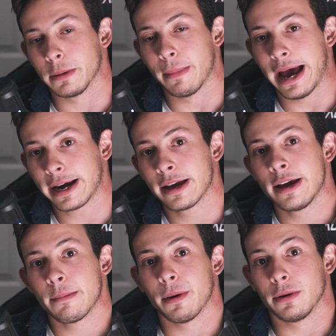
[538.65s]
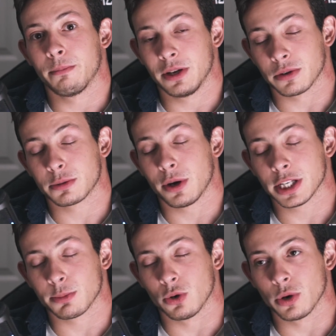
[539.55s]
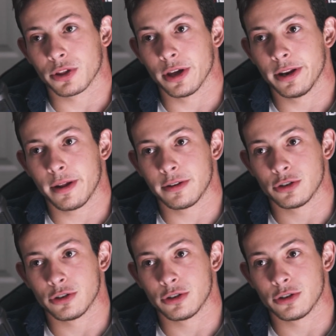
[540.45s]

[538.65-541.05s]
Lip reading: back, but be responsible with it.